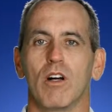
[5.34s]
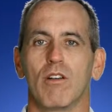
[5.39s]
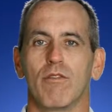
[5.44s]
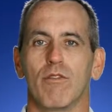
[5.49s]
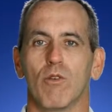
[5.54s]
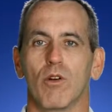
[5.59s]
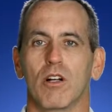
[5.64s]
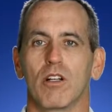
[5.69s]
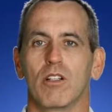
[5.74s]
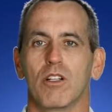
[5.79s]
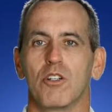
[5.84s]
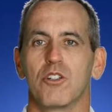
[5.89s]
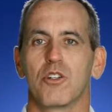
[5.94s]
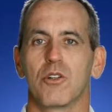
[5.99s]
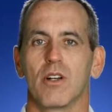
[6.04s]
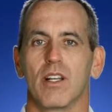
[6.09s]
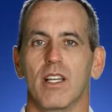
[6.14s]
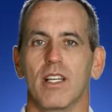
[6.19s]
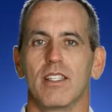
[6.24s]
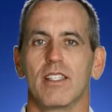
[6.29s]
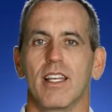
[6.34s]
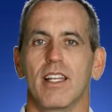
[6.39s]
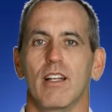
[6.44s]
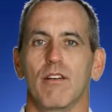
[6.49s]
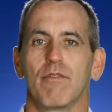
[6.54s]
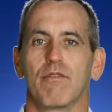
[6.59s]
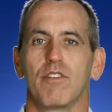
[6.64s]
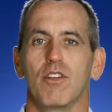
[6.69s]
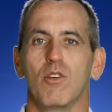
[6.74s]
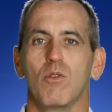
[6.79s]
foreclosure is and a
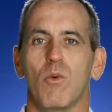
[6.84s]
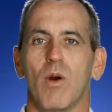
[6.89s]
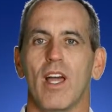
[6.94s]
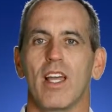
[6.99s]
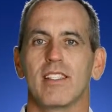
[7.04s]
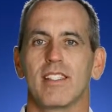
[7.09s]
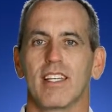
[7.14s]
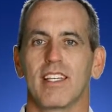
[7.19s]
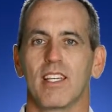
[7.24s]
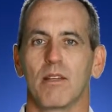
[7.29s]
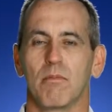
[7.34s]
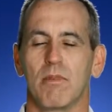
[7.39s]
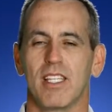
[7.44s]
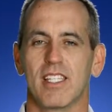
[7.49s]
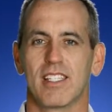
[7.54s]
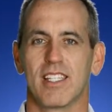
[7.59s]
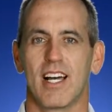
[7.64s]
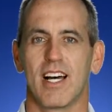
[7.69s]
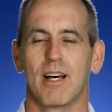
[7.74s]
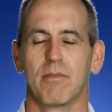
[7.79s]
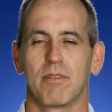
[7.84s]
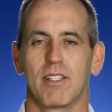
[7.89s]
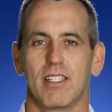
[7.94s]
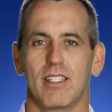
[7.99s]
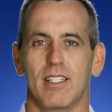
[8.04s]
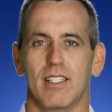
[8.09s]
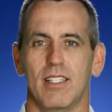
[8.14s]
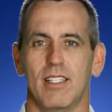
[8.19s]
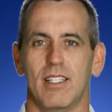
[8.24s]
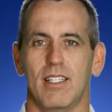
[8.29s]
few ways it can be stopped.
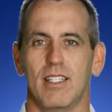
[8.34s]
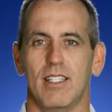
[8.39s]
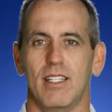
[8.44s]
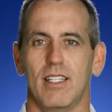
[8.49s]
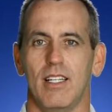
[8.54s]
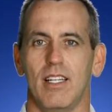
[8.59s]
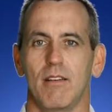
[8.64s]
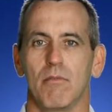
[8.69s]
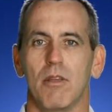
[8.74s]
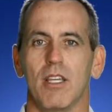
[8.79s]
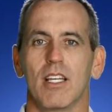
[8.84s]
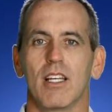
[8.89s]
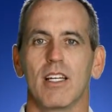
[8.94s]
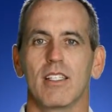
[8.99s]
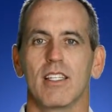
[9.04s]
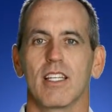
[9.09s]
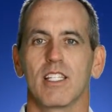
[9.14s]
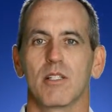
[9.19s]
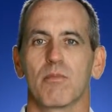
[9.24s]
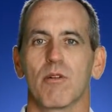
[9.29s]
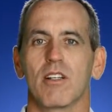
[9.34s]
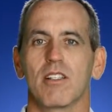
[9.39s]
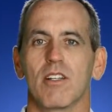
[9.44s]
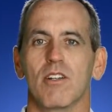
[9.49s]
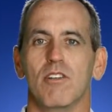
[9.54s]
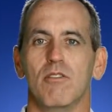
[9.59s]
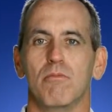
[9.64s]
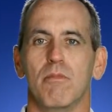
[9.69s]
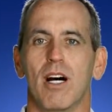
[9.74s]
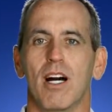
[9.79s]
Because Express
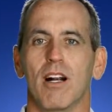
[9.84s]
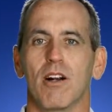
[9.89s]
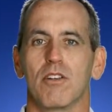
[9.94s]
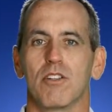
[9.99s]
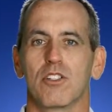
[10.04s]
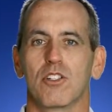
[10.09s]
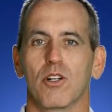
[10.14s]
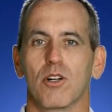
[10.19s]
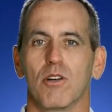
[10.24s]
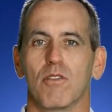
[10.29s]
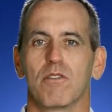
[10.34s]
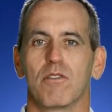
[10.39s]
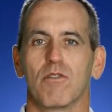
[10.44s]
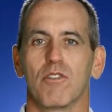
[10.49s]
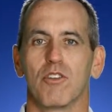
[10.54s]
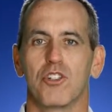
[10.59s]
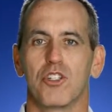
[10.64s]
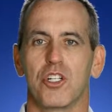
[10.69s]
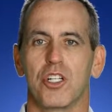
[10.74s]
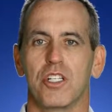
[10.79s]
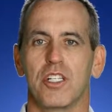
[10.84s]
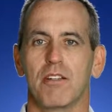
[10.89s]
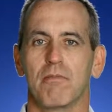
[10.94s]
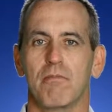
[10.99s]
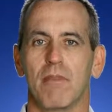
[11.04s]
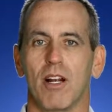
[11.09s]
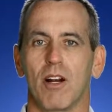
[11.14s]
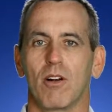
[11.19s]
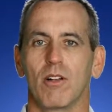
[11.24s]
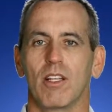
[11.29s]
Homebuyers serves Virginia,
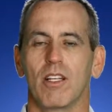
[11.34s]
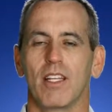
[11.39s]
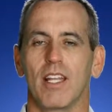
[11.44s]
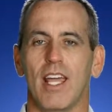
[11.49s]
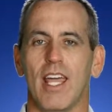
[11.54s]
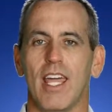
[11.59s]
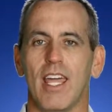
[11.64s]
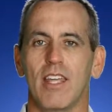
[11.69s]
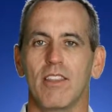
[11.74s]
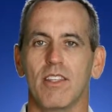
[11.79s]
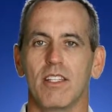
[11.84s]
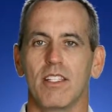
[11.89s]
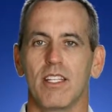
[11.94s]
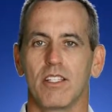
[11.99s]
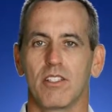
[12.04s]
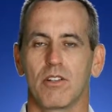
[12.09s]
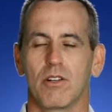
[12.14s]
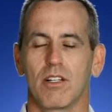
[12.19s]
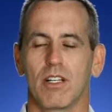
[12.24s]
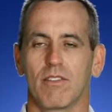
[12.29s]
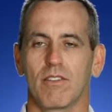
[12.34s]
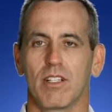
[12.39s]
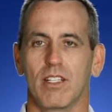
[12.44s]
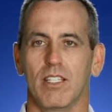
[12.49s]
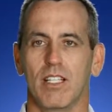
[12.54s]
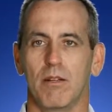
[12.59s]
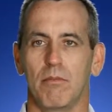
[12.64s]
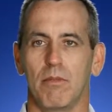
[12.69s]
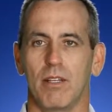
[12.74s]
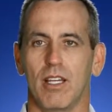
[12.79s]
Maryland, and the District of
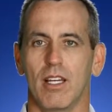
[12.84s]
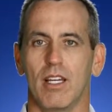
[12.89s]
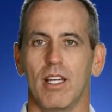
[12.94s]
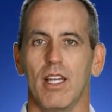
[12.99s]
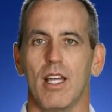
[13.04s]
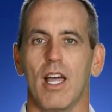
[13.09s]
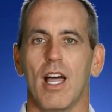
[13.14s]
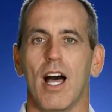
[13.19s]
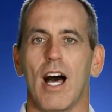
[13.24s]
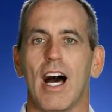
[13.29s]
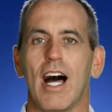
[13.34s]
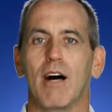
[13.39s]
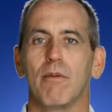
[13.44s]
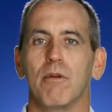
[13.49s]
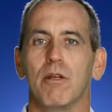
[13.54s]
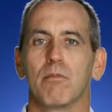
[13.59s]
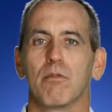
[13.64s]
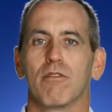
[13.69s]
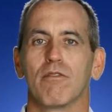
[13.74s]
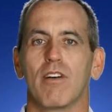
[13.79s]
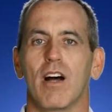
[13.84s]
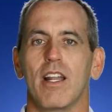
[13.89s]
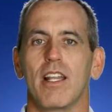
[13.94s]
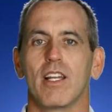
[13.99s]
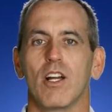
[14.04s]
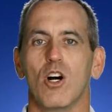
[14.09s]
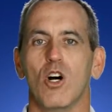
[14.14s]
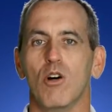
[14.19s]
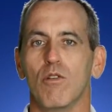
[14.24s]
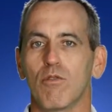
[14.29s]
Columbia, I'll be providing
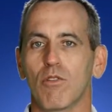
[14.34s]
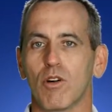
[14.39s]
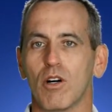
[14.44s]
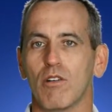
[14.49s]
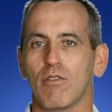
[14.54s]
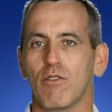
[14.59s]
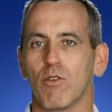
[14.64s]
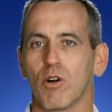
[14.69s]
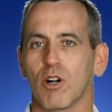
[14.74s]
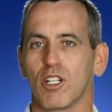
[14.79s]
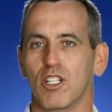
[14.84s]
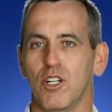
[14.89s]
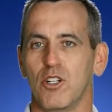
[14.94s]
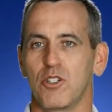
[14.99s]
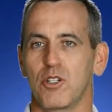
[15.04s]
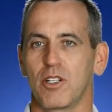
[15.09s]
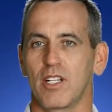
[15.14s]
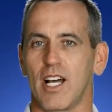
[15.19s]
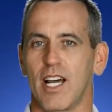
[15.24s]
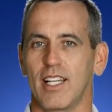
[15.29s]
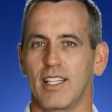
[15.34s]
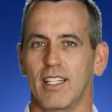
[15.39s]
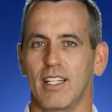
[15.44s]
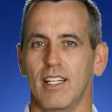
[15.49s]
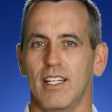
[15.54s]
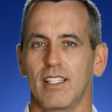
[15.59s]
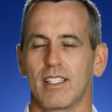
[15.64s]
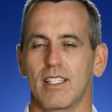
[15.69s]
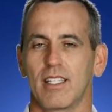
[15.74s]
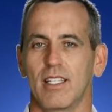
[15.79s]
overall foreclosure
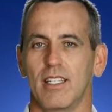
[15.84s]
guidelines.